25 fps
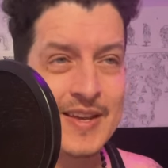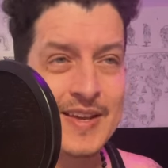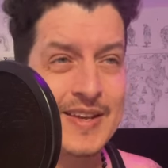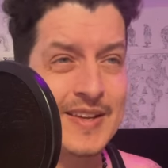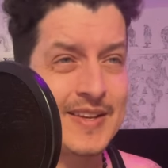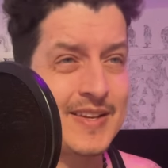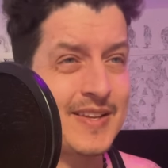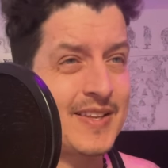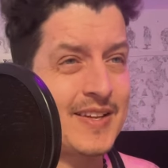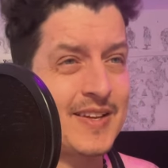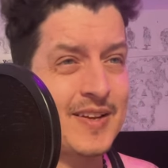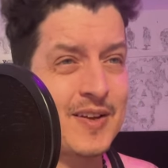
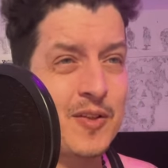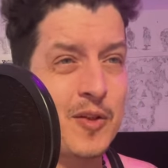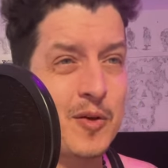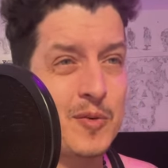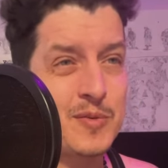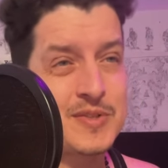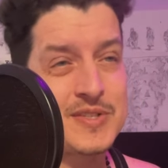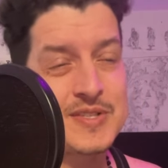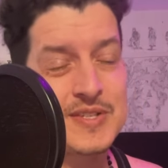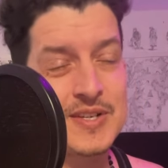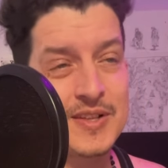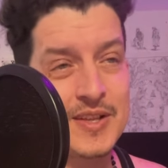getting
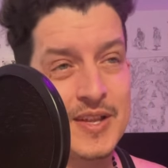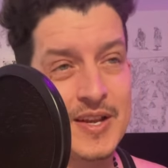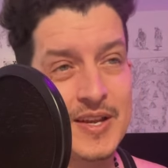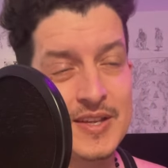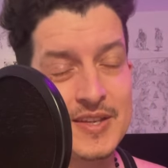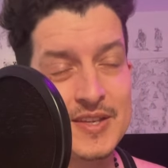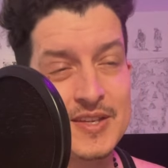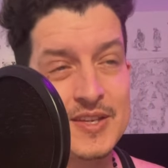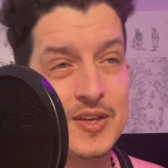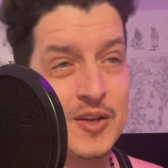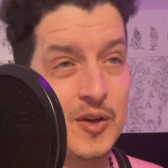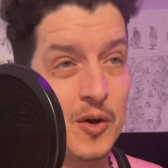close to, like,
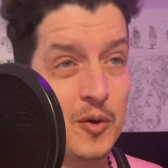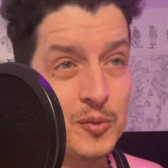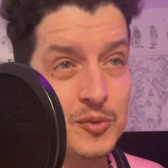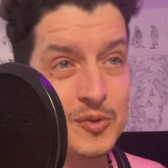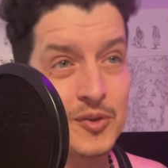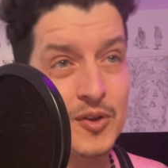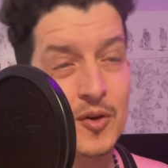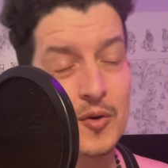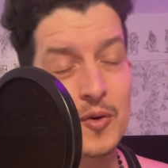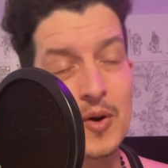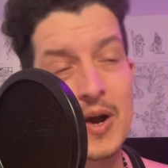Kyoto.